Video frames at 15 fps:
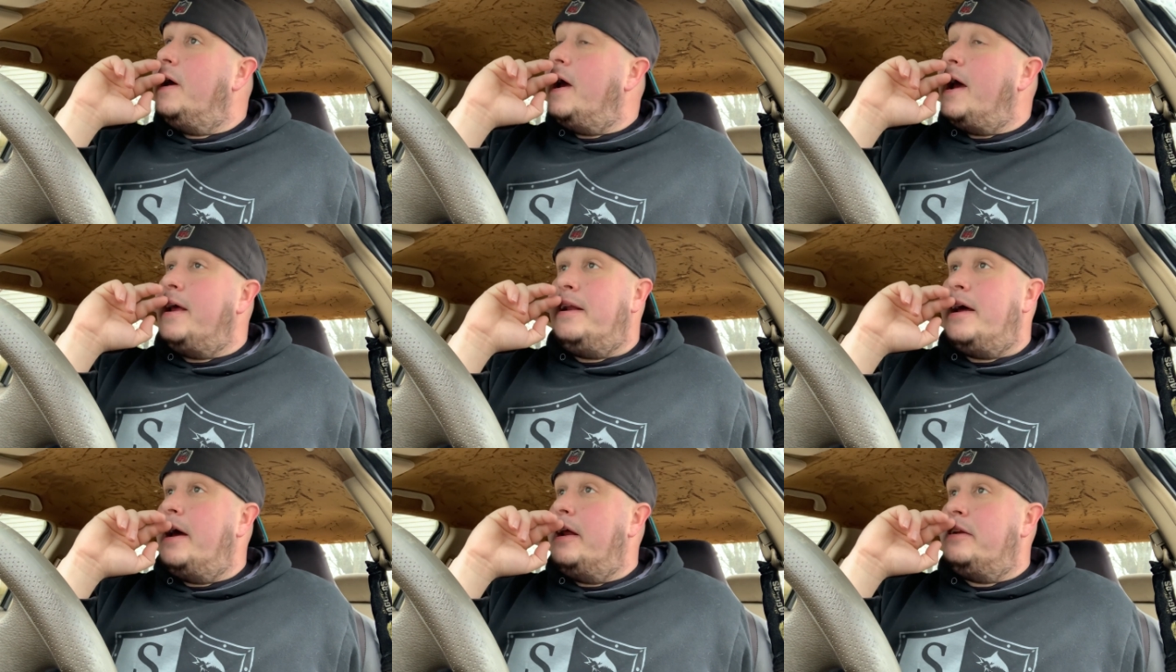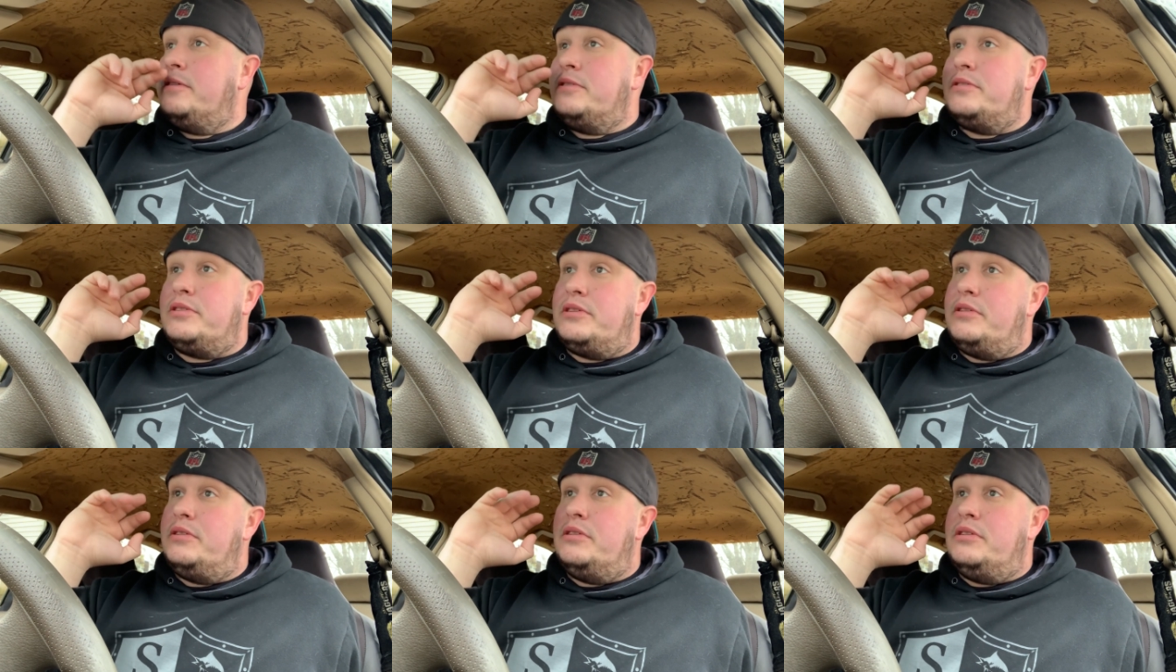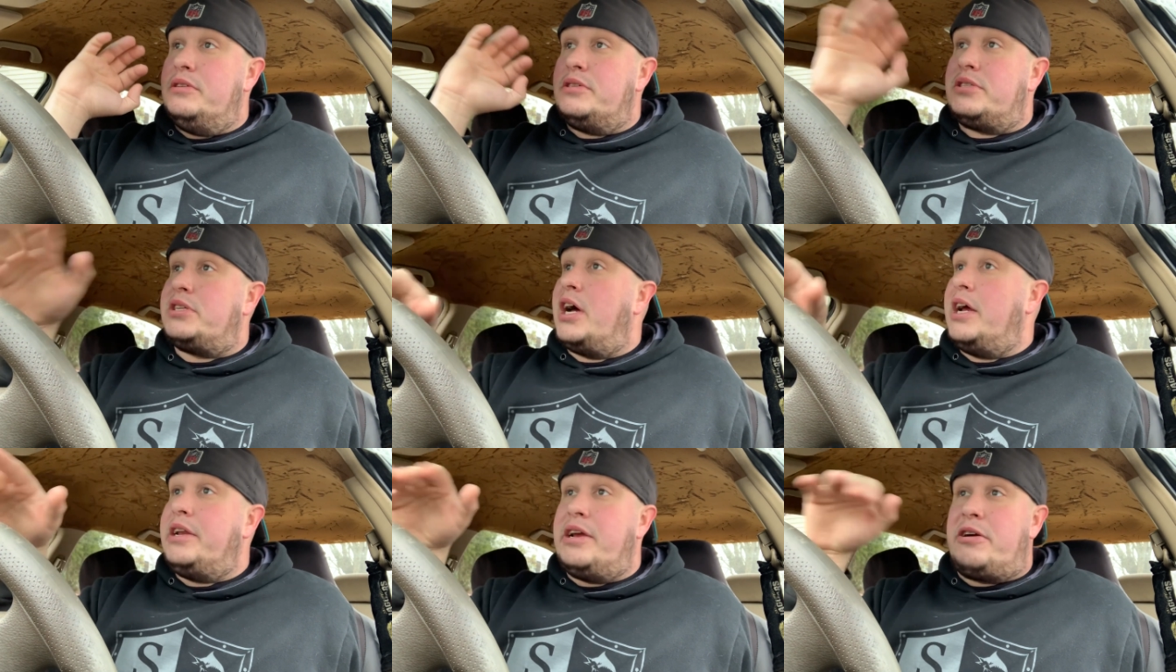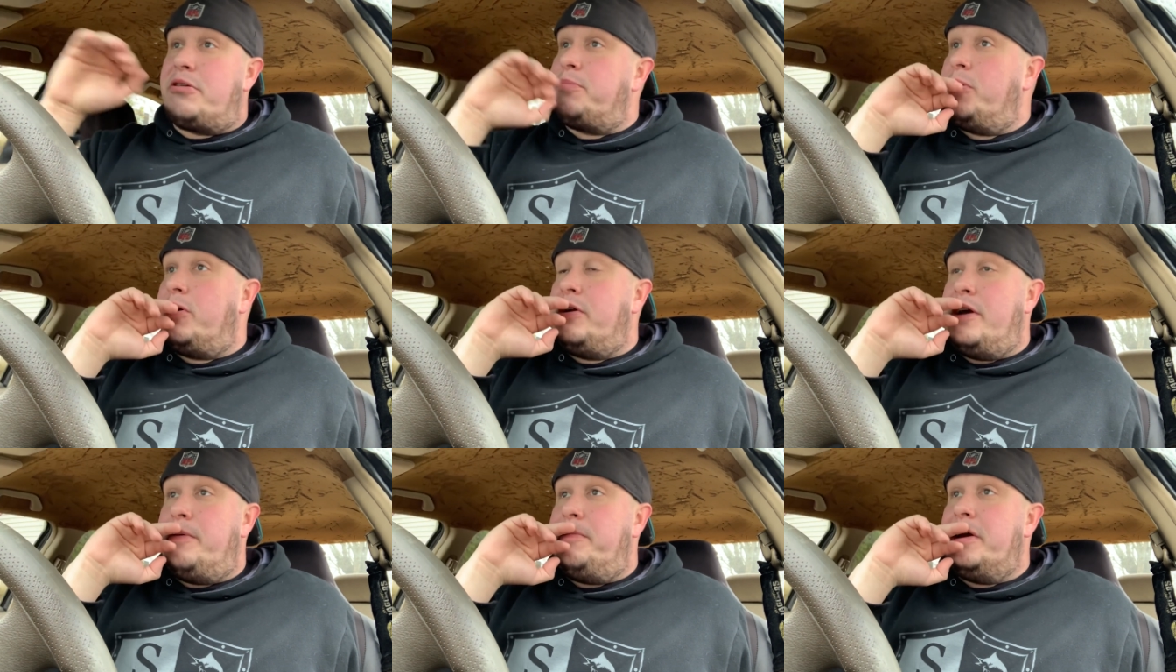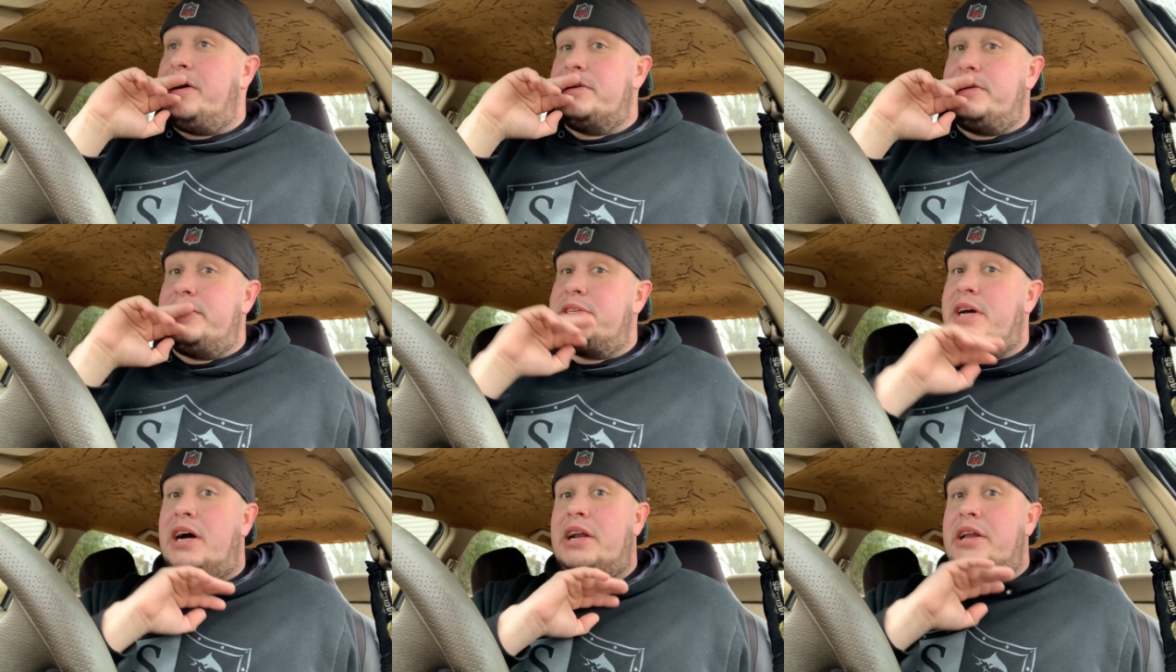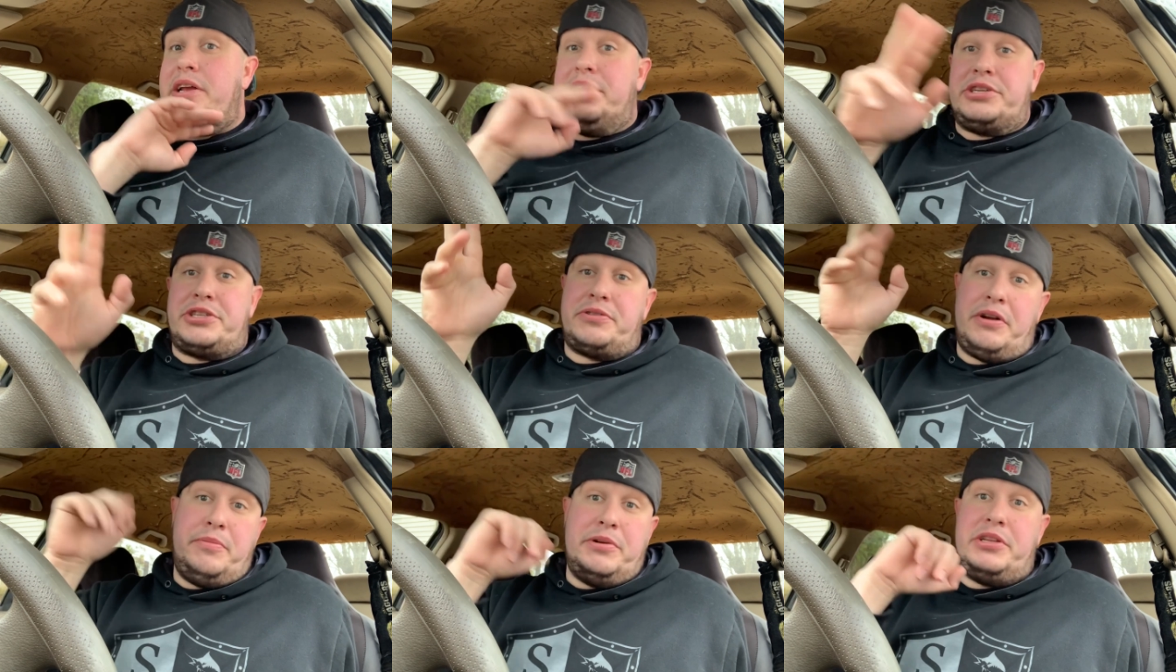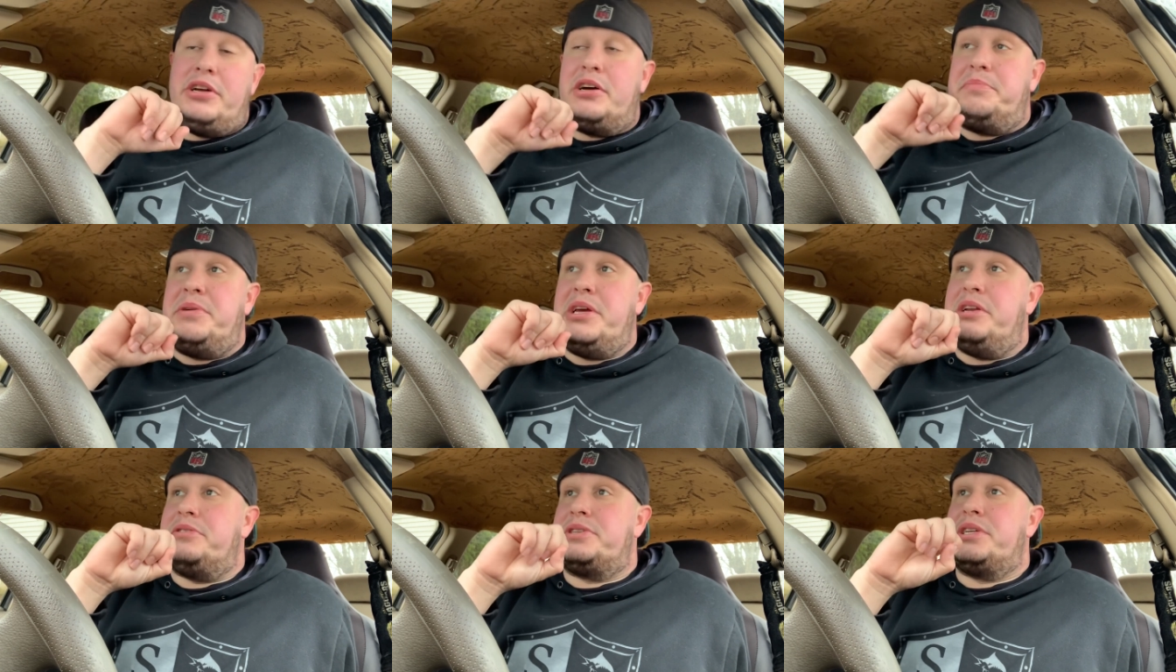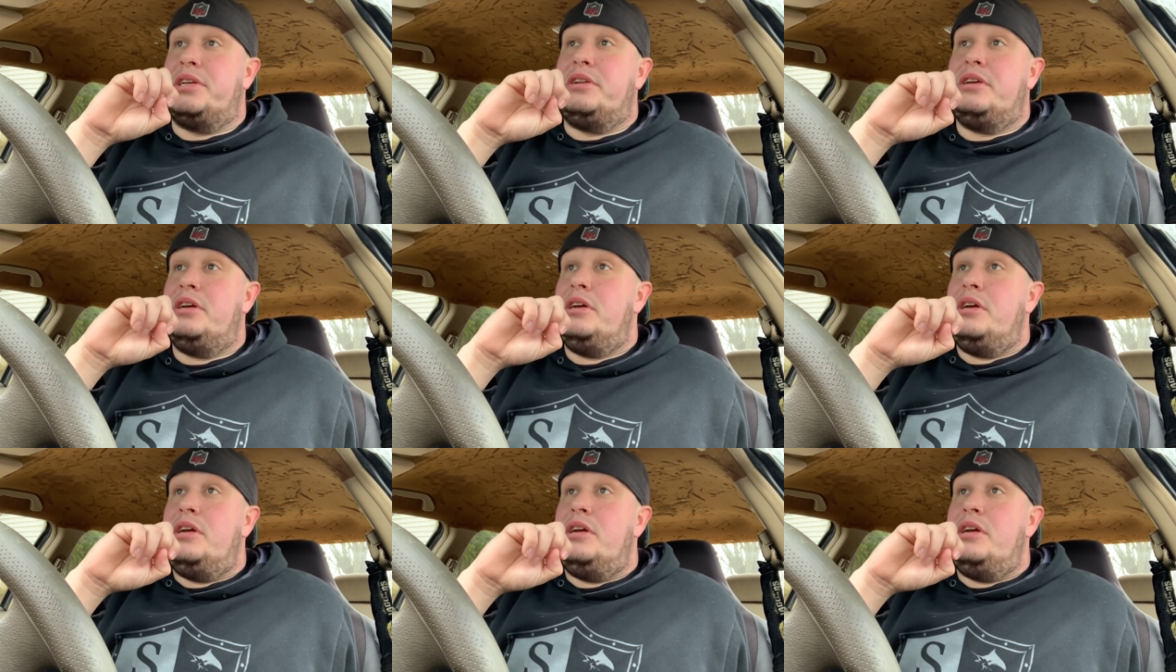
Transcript: And then sign Derek Barnett because he's got history with Doug Pederson,